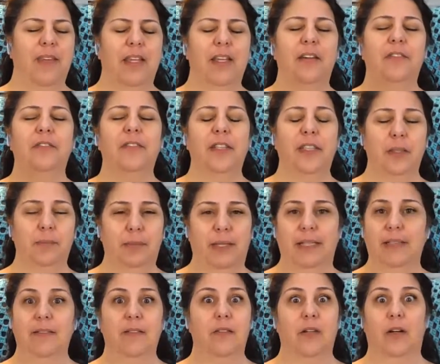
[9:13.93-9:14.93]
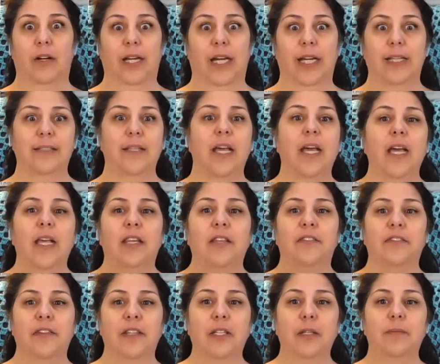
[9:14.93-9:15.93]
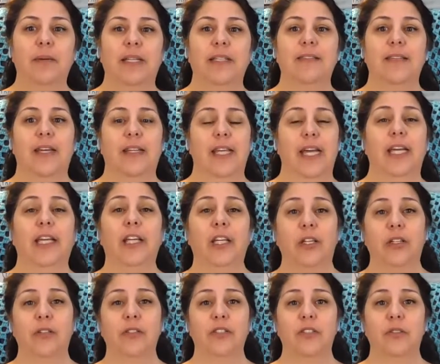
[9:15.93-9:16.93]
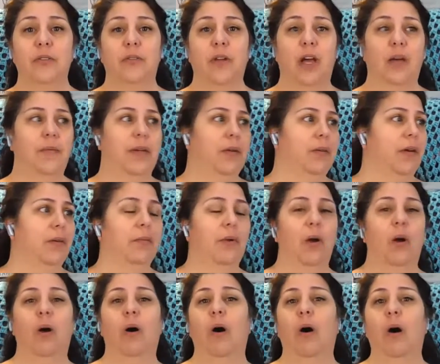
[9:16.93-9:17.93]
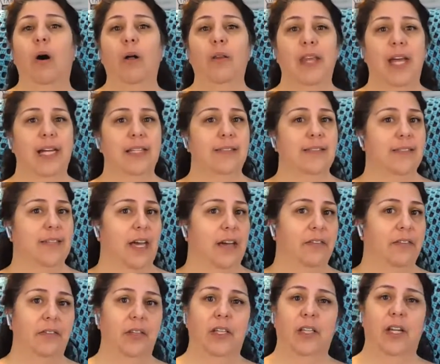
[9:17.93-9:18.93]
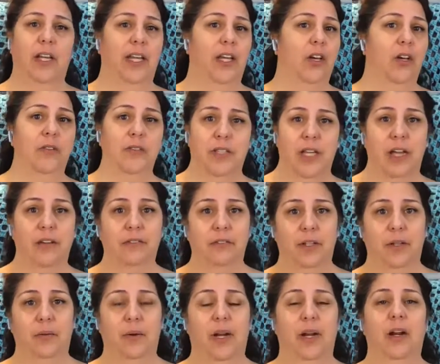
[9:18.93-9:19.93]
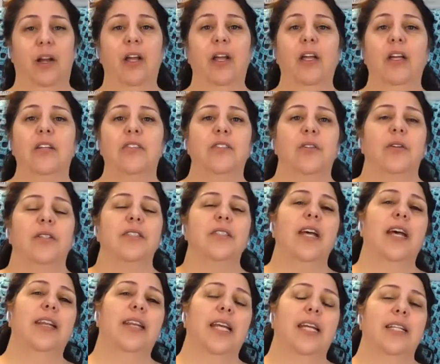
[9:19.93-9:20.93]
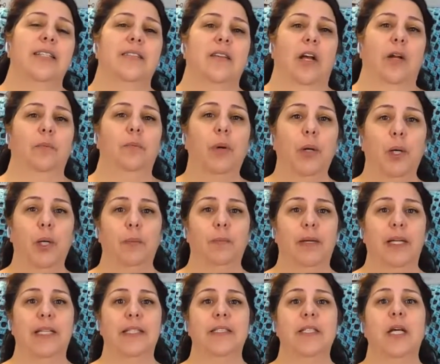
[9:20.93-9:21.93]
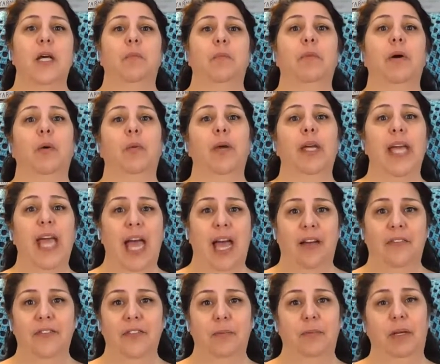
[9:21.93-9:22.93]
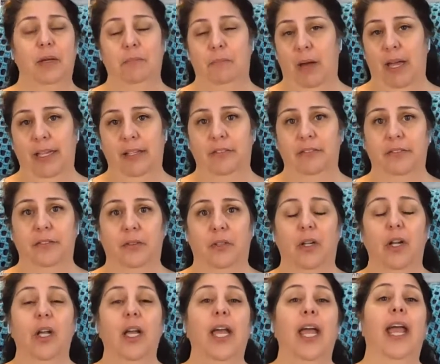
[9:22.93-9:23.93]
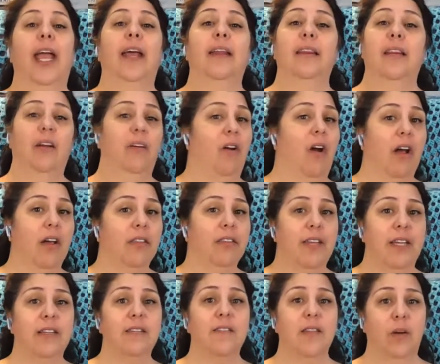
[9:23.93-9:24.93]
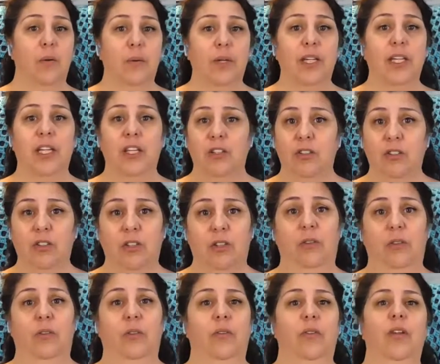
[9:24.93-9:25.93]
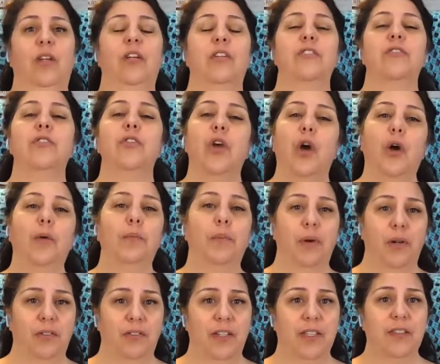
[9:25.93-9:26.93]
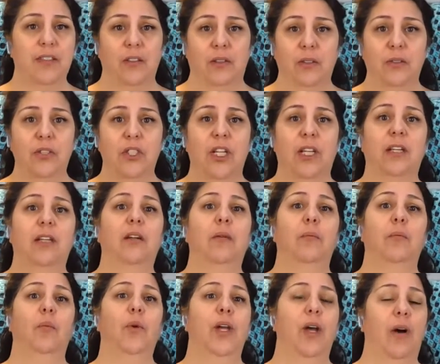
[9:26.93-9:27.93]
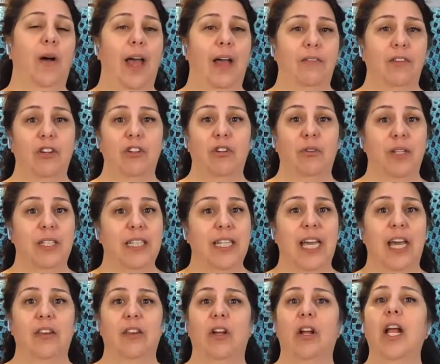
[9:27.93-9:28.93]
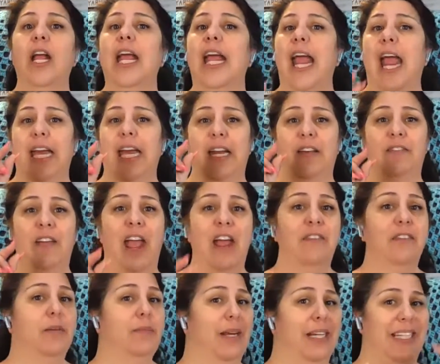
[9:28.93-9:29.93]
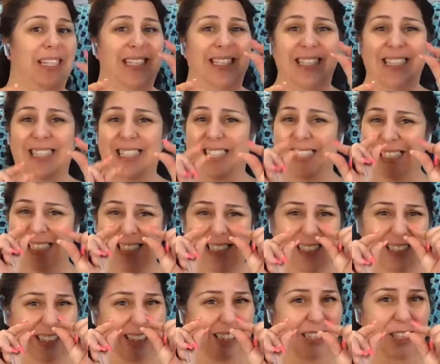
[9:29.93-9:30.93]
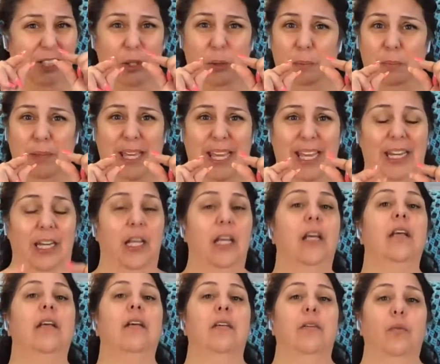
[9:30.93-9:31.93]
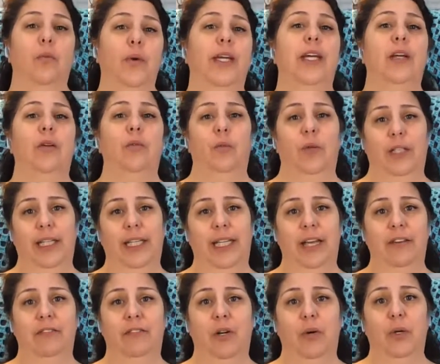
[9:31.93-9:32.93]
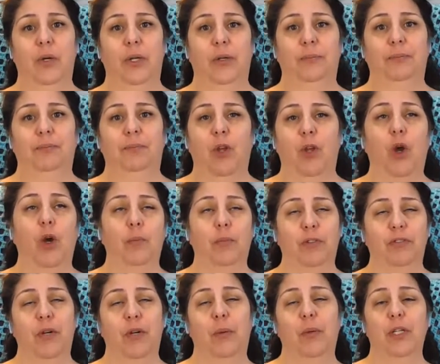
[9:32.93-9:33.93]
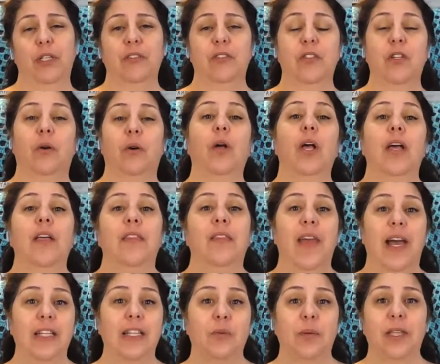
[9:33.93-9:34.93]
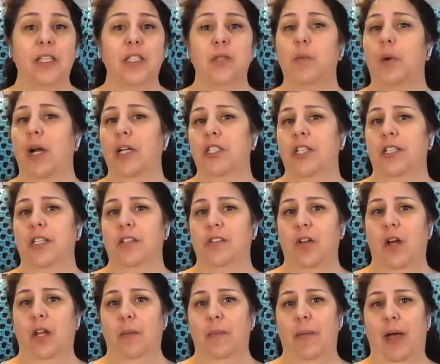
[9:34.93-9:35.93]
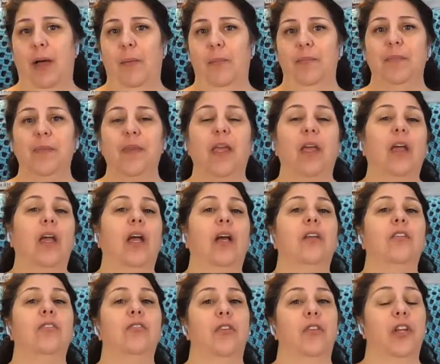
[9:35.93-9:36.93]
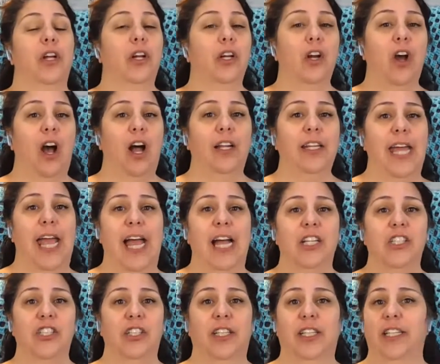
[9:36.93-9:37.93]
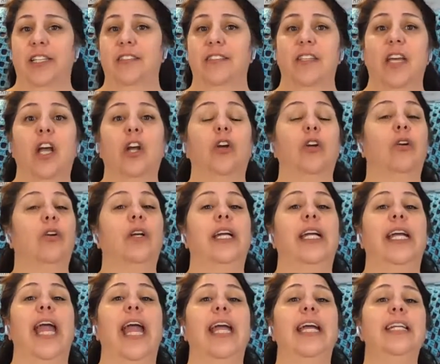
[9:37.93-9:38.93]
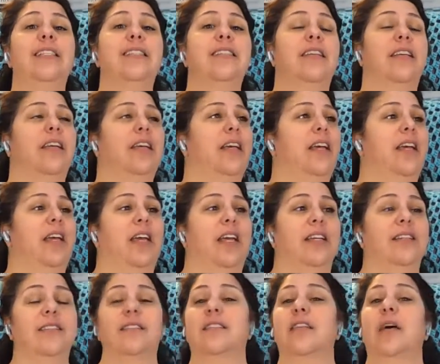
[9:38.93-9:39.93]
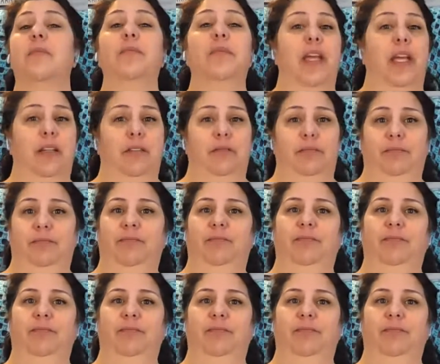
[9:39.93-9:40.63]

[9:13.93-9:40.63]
the Philippines, sorry guys, the Philippines had that huge tsunami. Remember, all that stuff, it goes everywhere. So it's not that it's on purpose, but we have to be mindful. And there are things that we can do. There's no perfect solution. We all have to do it together. And if everybody just does a little bit, we can really get forward or move forward. So that's what this project is all about. So their call to action is create something.